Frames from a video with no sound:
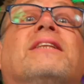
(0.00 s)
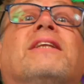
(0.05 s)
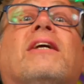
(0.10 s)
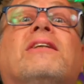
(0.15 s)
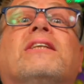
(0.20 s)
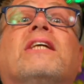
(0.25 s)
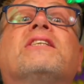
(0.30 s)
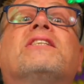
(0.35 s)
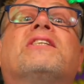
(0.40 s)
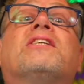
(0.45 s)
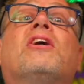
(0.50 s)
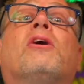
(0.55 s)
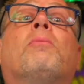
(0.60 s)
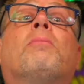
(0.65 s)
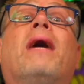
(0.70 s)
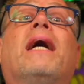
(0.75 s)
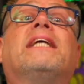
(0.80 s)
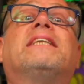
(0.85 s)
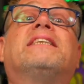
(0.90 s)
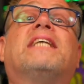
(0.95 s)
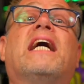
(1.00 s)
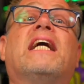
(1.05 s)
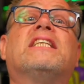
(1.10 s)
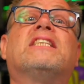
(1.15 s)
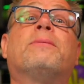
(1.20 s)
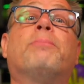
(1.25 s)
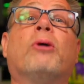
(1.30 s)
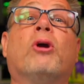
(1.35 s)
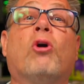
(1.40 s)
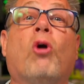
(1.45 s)
Does it still make sense
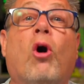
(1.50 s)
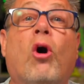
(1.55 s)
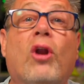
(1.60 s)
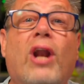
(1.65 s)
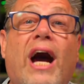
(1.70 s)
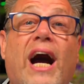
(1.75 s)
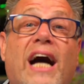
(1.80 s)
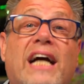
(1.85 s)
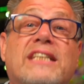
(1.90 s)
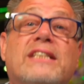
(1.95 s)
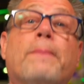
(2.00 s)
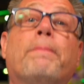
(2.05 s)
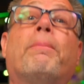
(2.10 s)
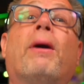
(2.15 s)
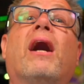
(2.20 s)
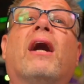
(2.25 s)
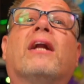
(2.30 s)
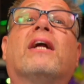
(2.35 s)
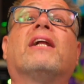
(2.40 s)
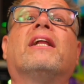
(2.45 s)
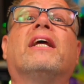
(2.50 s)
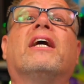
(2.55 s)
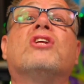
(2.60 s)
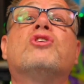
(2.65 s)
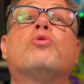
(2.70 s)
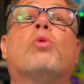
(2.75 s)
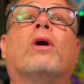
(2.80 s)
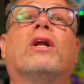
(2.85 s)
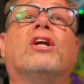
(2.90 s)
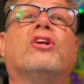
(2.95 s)
to be growing hydroponically in
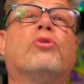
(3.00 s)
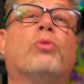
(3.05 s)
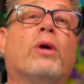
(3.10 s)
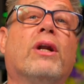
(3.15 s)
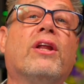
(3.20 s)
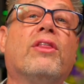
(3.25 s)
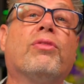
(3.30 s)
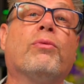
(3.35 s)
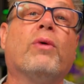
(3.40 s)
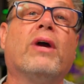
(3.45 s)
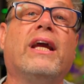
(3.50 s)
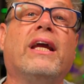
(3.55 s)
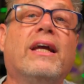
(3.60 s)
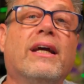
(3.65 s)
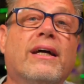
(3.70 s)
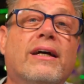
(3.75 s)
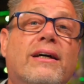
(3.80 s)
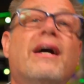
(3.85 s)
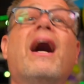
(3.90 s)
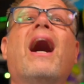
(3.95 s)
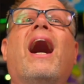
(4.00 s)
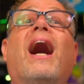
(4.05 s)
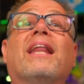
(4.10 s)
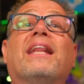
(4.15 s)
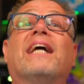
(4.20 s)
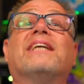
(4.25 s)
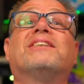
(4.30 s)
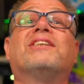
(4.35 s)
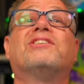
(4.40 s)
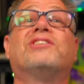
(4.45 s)
2023?
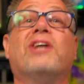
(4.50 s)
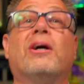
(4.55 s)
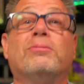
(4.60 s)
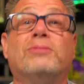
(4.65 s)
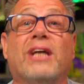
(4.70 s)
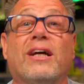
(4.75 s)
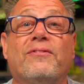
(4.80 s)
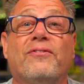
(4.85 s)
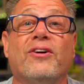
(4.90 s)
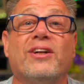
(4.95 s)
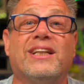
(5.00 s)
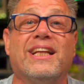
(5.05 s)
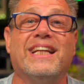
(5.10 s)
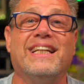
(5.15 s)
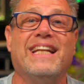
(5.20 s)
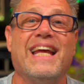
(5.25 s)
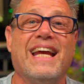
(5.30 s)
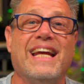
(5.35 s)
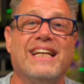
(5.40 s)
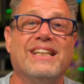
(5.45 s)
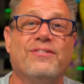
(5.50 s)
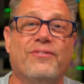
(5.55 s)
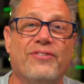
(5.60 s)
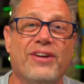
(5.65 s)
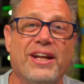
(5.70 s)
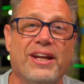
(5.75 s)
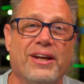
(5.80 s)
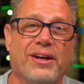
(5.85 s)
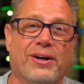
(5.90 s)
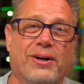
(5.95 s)
That's the subject for today's
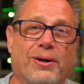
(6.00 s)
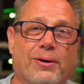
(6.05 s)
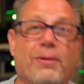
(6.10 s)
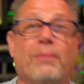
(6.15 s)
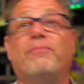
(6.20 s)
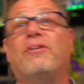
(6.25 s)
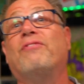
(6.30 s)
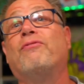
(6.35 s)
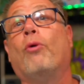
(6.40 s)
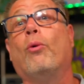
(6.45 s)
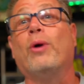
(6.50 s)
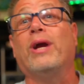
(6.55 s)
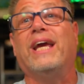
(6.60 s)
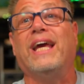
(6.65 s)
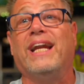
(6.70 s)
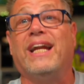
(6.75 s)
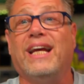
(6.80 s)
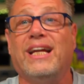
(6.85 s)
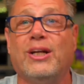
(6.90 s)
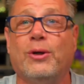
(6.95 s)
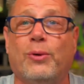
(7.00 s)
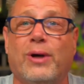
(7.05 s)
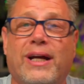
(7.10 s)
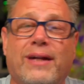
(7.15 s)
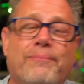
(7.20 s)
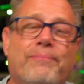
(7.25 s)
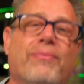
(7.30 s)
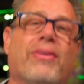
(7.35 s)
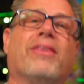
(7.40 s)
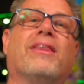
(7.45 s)
video. Before we get into
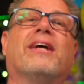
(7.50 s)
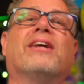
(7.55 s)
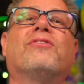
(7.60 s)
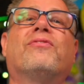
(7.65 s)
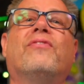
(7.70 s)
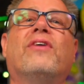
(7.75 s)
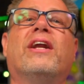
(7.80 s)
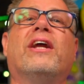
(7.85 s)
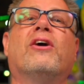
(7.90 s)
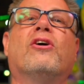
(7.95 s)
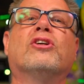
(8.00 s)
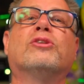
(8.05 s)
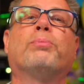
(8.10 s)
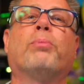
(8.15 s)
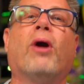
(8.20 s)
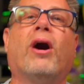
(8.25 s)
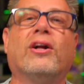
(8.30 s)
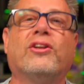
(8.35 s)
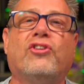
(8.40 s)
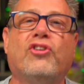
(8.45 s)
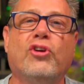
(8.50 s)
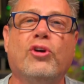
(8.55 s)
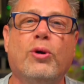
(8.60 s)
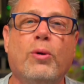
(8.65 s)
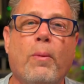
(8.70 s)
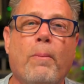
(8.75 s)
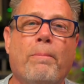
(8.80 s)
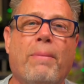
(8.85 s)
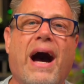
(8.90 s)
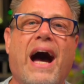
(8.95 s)
it, this video is brought to
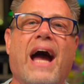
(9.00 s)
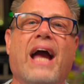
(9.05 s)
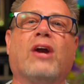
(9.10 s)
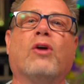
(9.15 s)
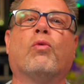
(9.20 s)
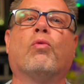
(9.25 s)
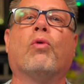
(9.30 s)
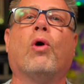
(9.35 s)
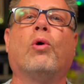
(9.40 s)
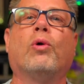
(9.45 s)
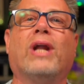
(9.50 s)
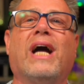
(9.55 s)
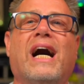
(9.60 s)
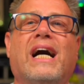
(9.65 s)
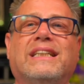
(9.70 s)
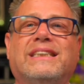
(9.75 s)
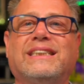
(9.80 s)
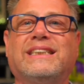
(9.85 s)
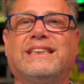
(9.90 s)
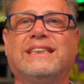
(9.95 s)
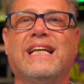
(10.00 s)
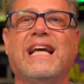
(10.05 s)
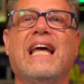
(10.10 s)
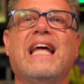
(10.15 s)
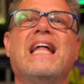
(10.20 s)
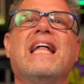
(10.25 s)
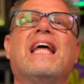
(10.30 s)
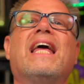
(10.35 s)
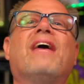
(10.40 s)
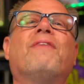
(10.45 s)
you by Grow Dots.
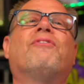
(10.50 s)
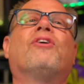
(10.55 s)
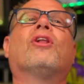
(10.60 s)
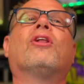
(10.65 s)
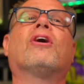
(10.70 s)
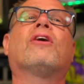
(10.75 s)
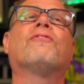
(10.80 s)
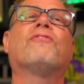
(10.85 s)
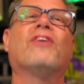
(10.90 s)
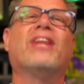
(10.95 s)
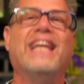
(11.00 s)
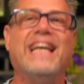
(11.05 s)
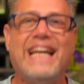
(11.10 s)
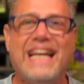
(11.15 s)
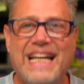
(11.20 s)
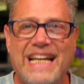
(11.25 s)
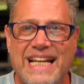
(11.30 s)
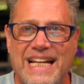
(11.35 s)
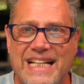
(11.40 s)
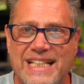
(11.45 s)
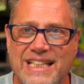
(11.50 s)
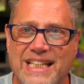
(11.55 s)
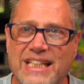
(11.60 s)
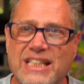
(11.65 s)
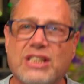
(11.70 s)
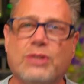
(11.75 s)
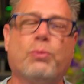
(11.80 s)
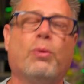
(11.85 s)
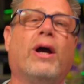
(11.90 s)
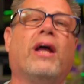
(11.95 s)
If you're looking for the
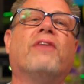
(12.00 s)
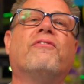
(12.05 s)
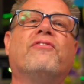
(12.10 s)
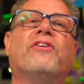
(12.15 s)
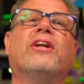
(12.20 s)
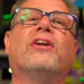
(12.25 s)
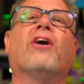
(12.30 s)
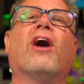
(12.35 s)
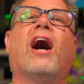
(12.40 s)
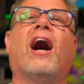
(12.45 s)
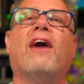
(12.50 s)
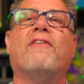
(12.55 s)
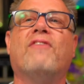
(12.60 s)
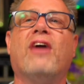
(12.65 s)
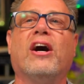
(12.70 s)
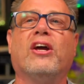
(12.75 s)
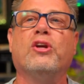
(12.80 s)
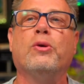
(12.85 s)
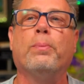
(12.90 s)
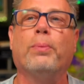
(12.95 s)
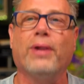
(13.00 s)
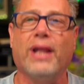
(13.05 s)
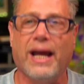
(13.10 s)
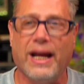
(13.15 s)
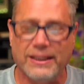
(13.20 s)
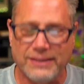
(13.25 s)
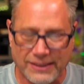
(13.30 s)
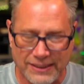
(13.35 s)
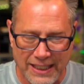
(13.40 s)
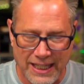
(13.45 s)
easiest way to feed your high value
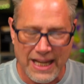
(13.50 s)
plants,